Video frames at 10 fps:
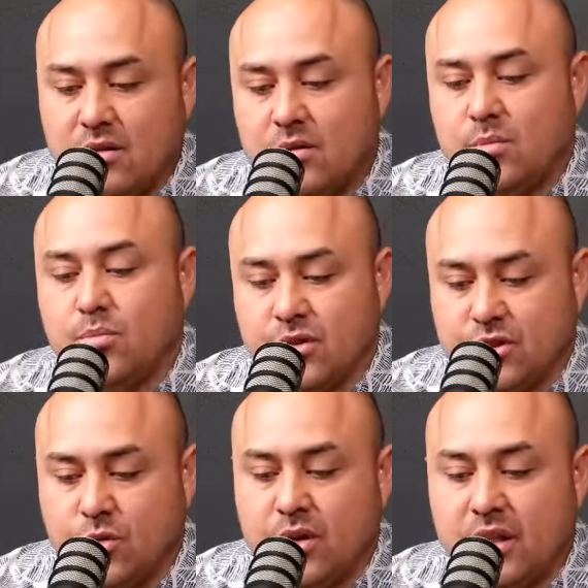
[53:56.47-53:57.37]

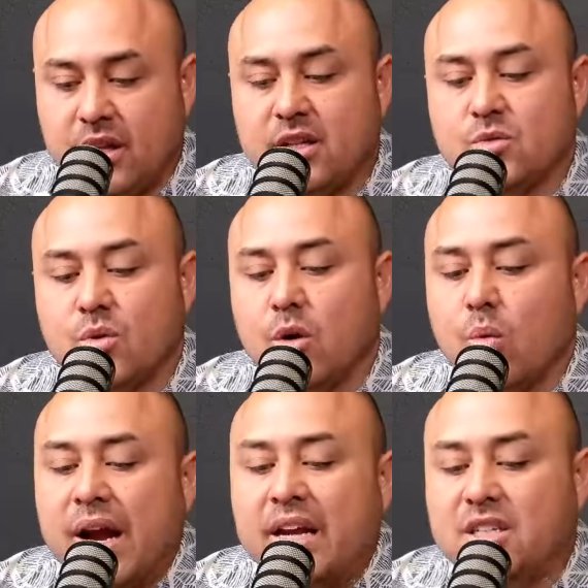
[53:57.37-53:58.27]
pursuing things where a
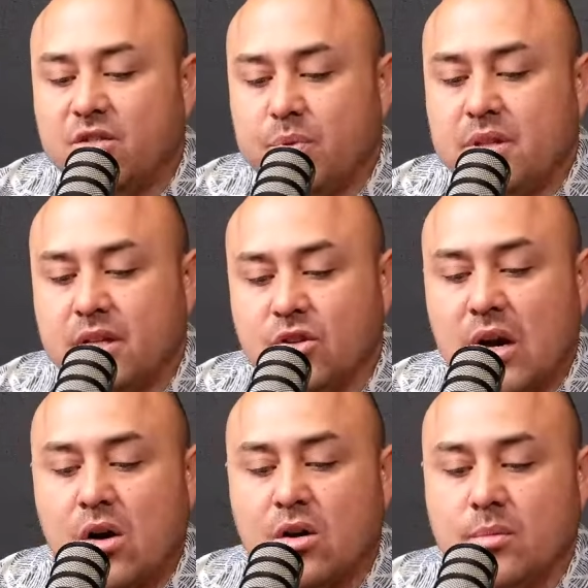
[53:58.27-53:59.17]
range of potential
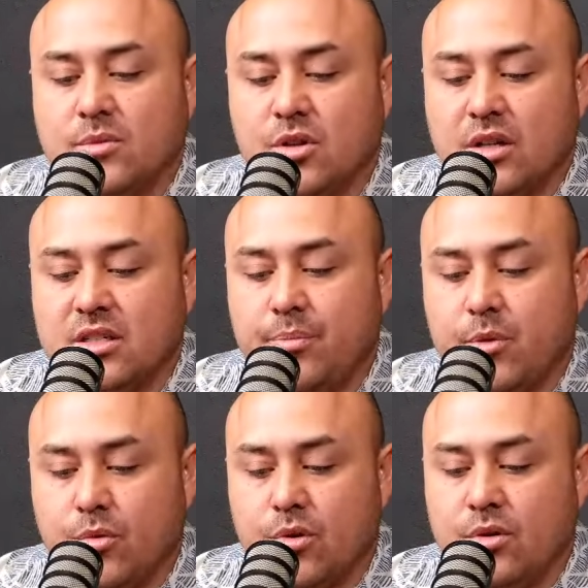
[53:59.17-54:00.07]
outcomes are
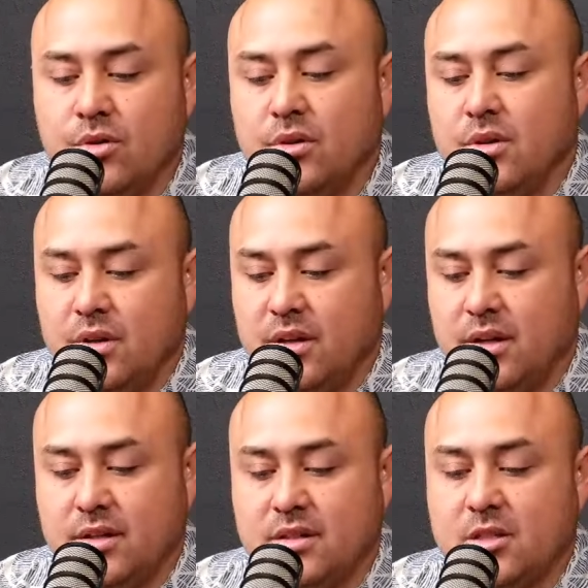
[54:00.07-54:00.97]
acceptable,
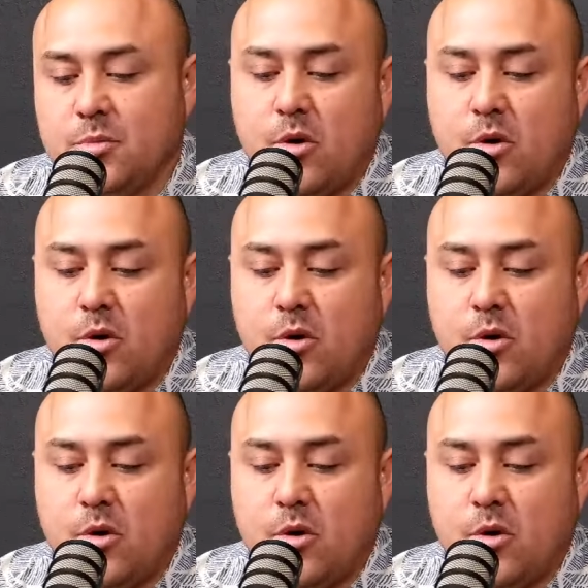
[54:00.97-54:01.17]
is the smart way to